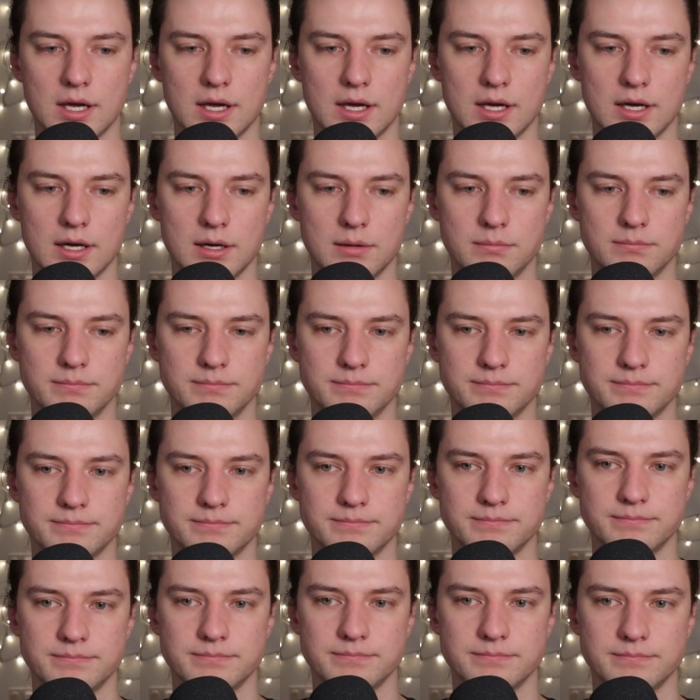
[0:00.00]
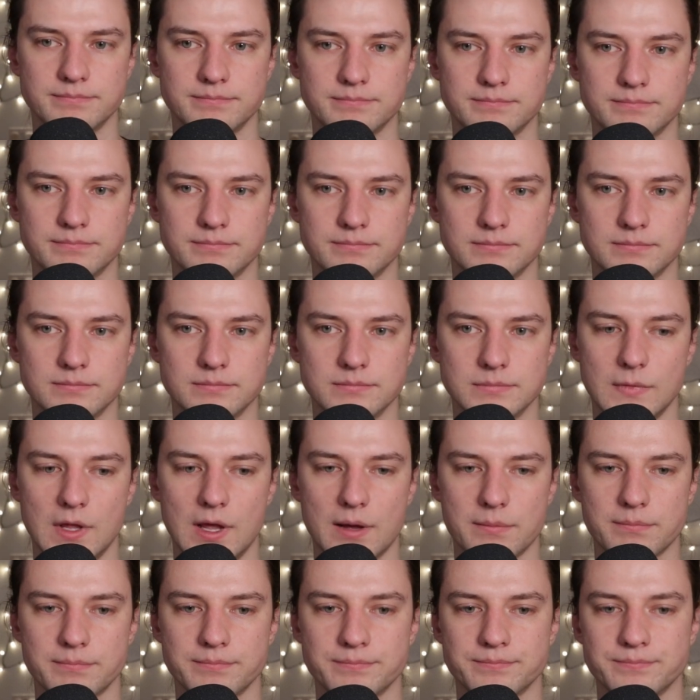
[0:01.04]

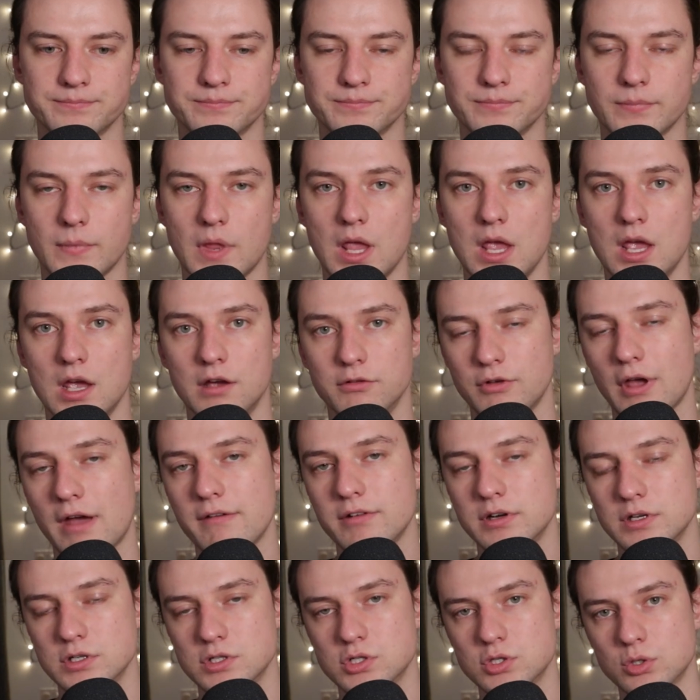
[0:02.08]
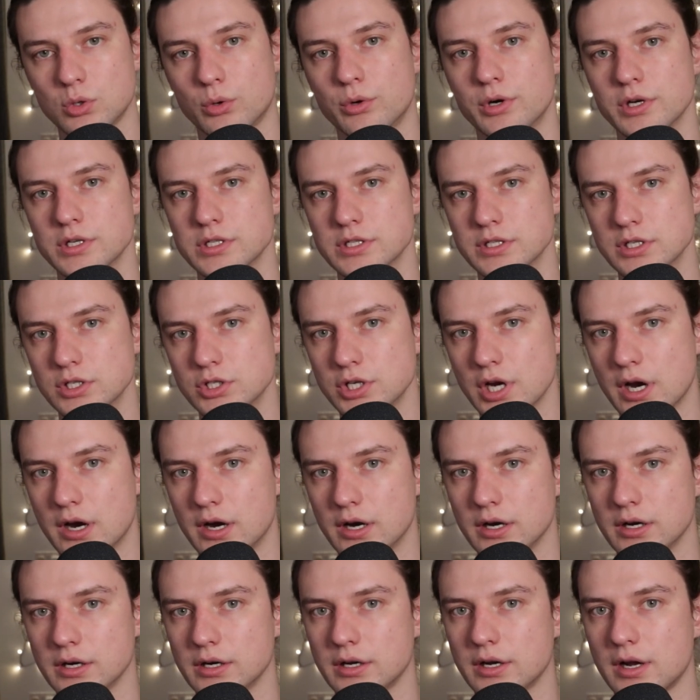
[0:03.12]
Yeah. If you have any stories to
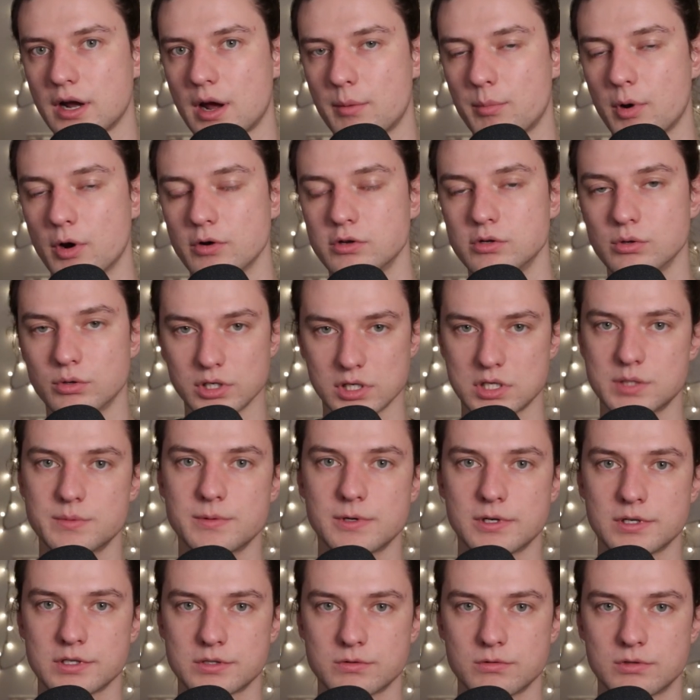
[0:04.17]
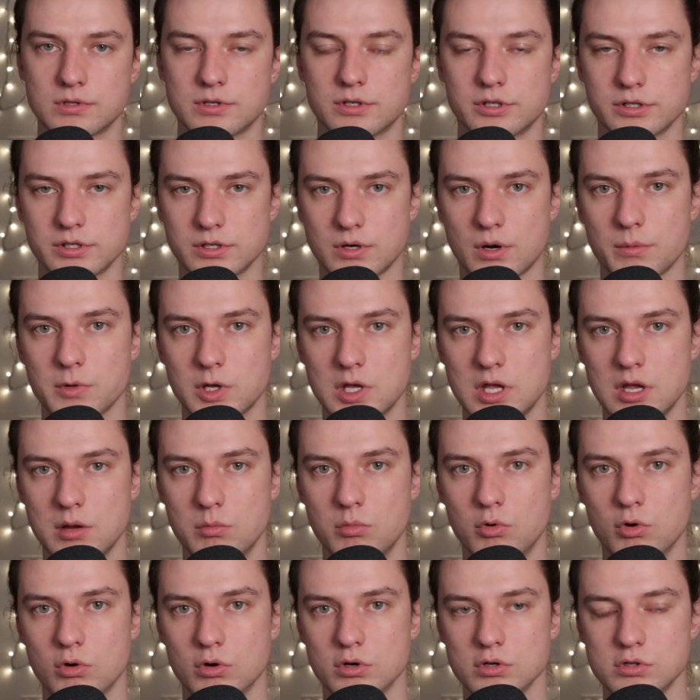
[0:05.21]
share about your experience with ergonomic
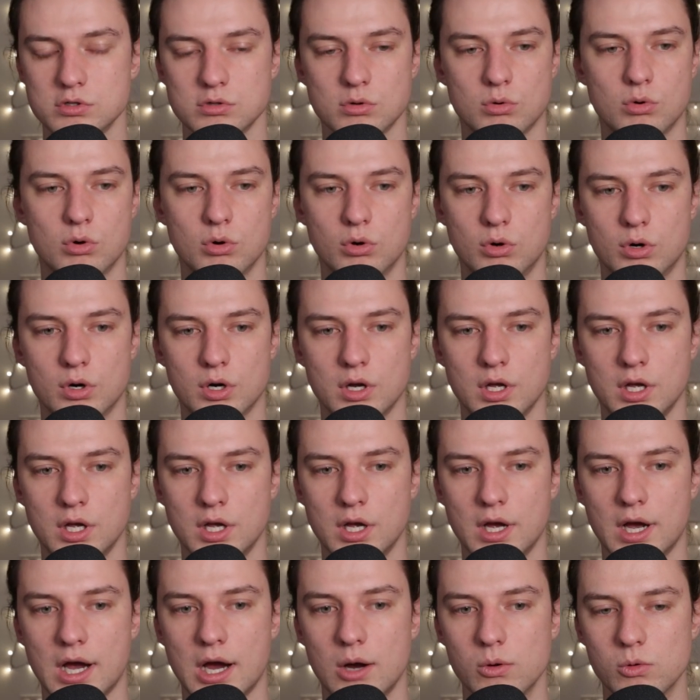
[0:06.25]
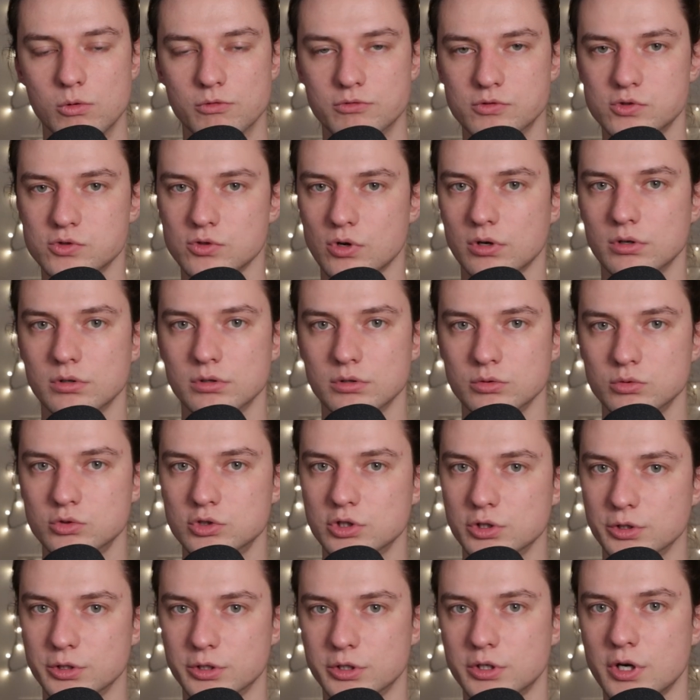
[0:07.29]
keyboards, or how you've struggled
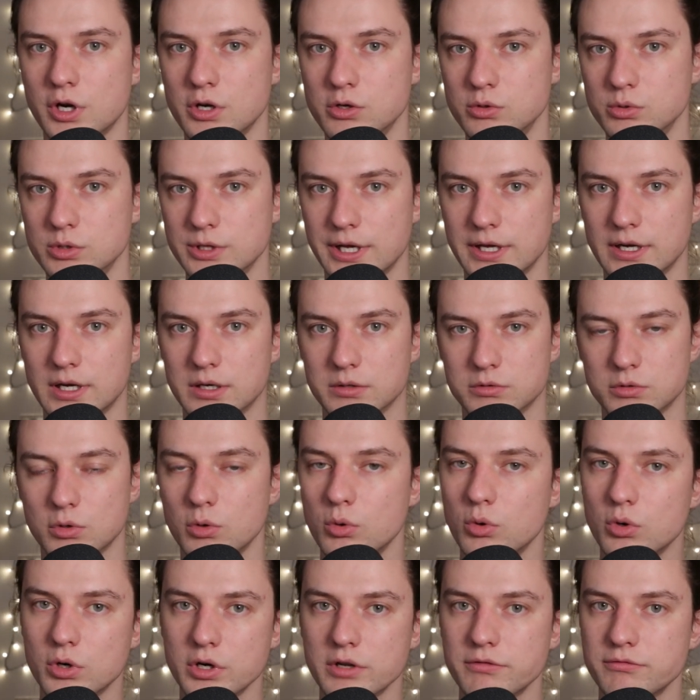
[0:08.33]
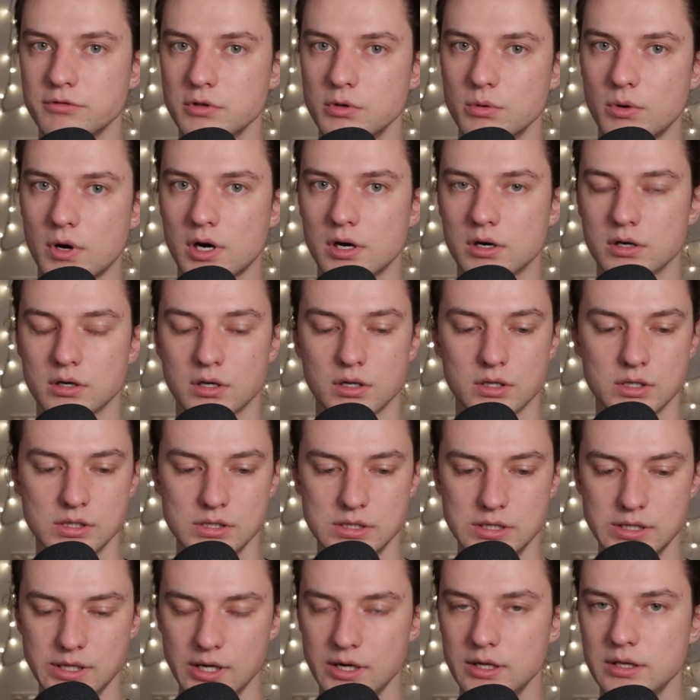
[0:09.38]
to learn a new layout, or if you are
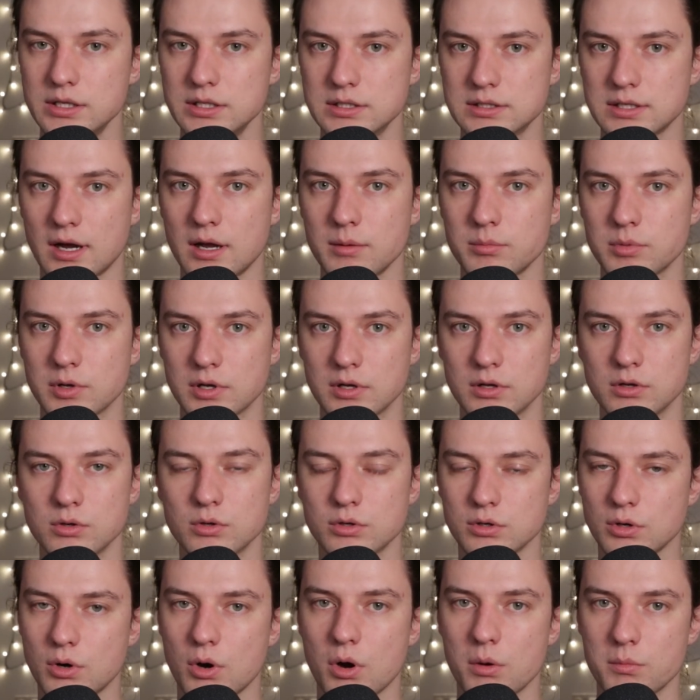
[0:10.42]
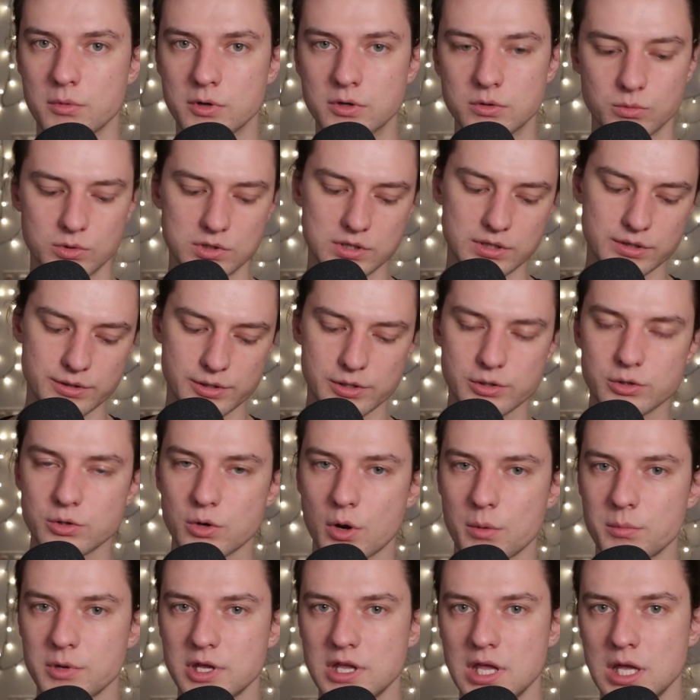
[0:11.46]
literally typing your comment with an
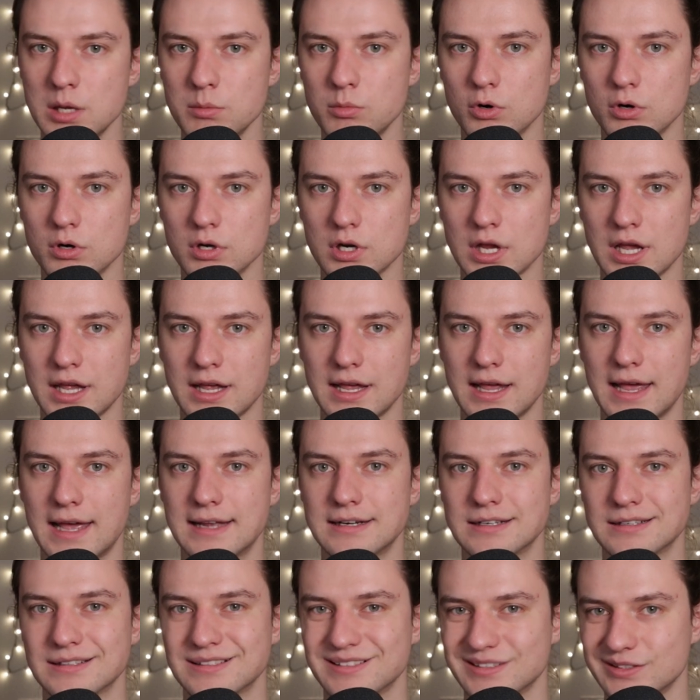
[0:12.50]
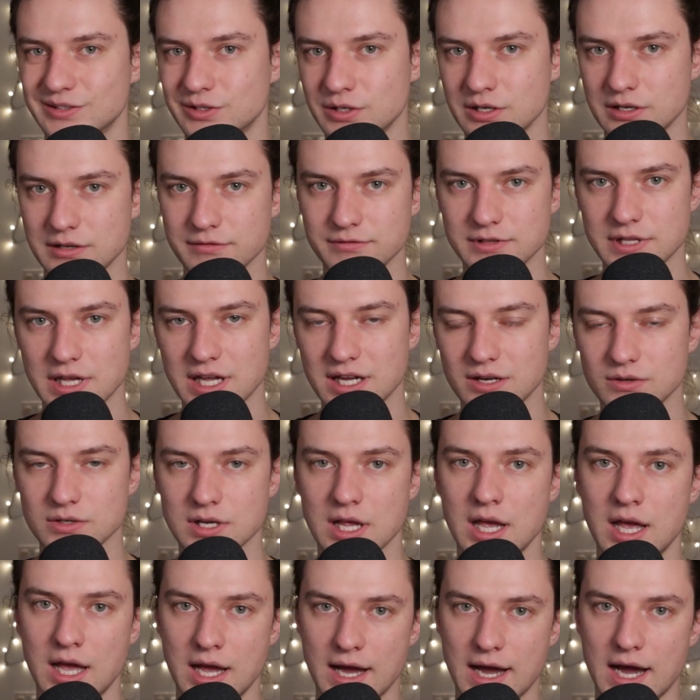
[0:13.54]
ergonomic keyboard and an alternative layout,
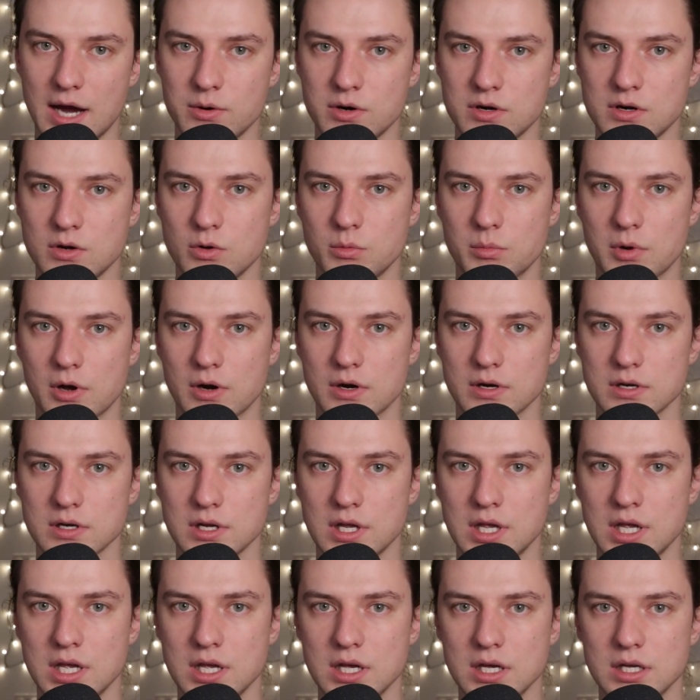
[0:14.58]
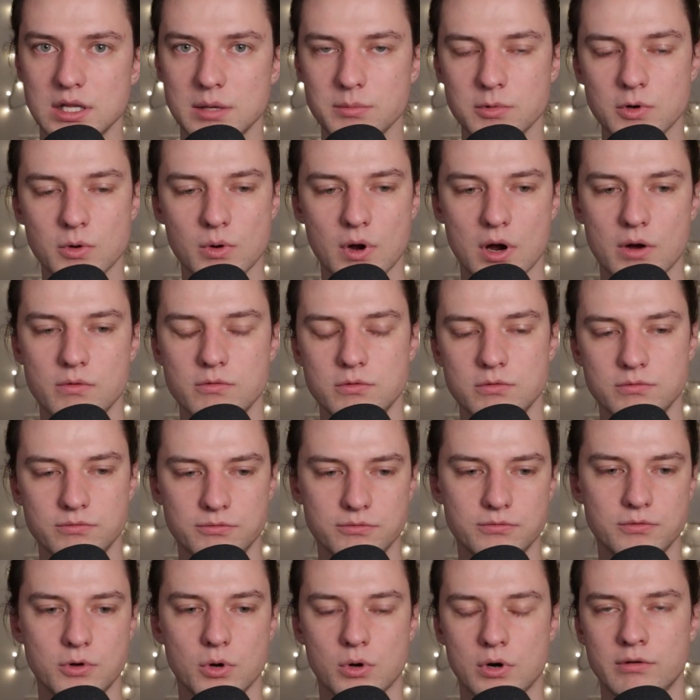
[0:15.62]
I want to know about it. Let me know how
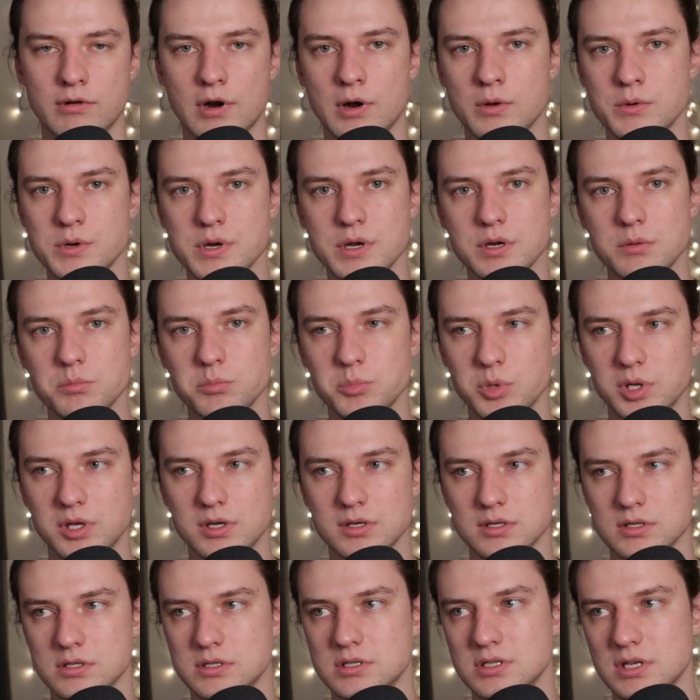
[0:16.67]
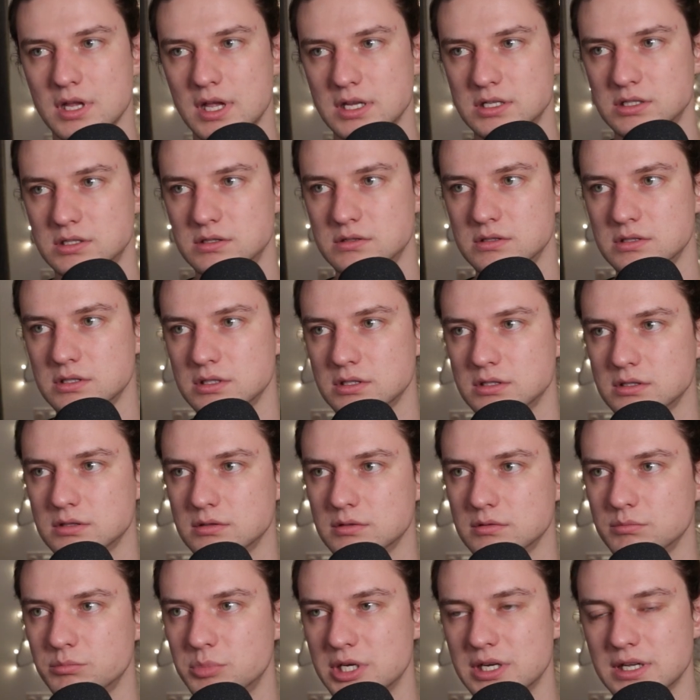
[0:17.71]
you've gone around it, because it's
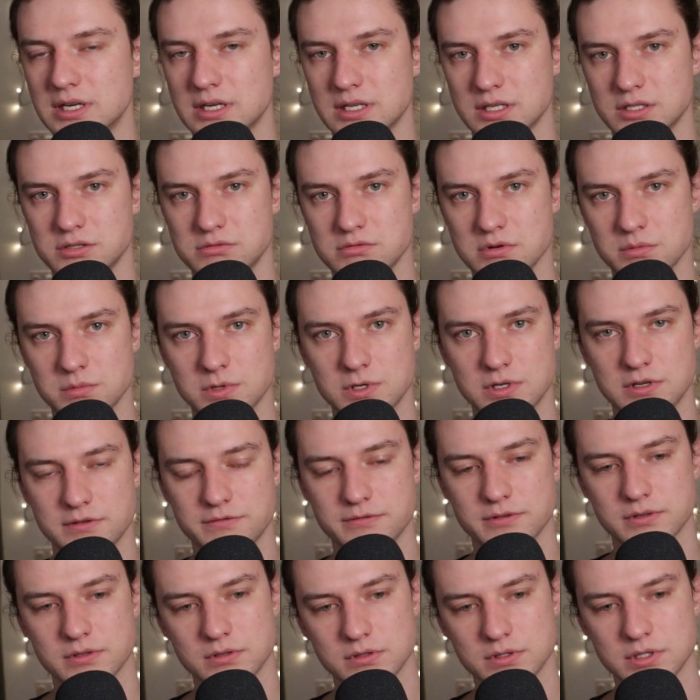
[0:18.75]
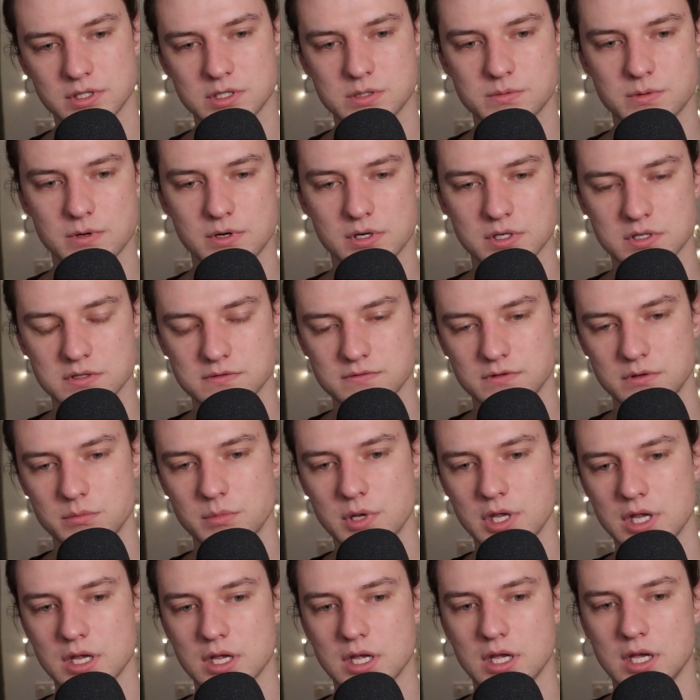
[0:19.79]
been an extremely difficult experience for
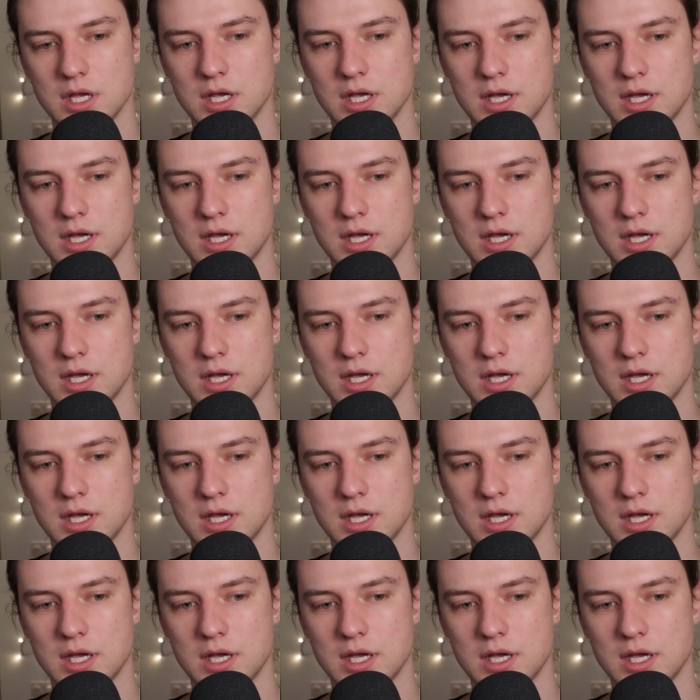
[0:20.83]
me,